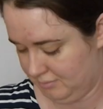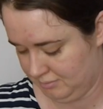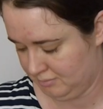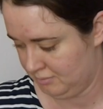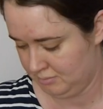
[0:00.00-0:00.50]

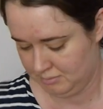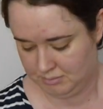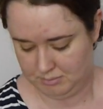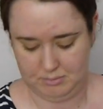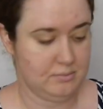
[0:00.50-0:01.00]
You'll
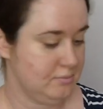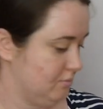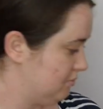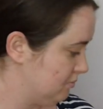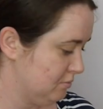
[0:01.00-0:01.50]
notice that
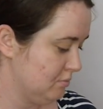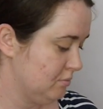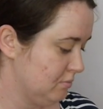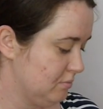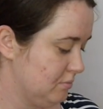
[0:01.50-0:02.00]
in these
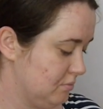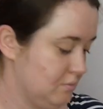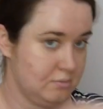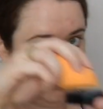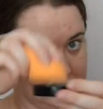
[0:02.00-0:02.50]

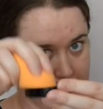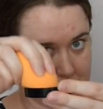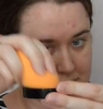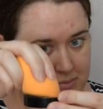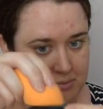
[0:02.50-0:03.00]
1920s
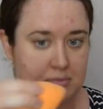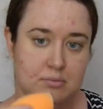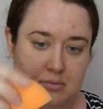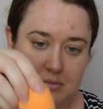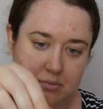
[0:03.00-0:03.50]
looks, the
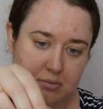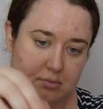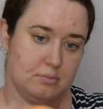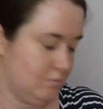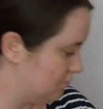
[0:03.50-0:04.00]
faces are
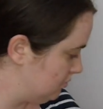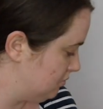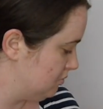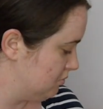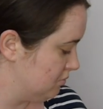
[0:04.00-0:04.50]

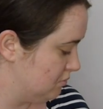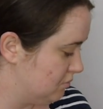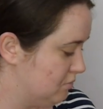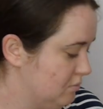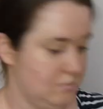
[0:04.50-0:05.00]
always
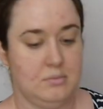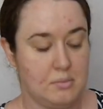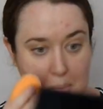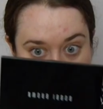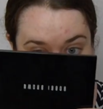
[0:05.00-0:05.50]

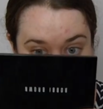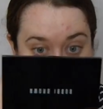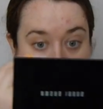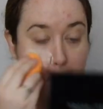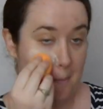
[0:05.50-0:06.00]
exquisitely
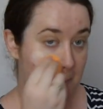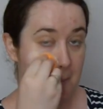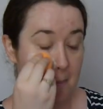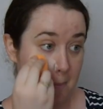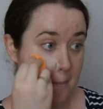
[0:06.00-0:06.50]
powdered
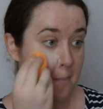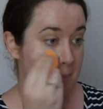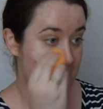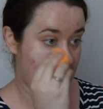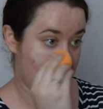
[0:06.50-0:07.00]
and
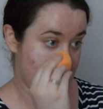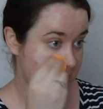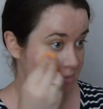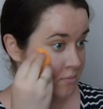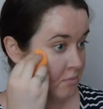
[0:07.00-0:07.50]
very
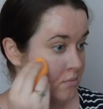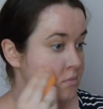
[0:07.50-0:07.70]
pale.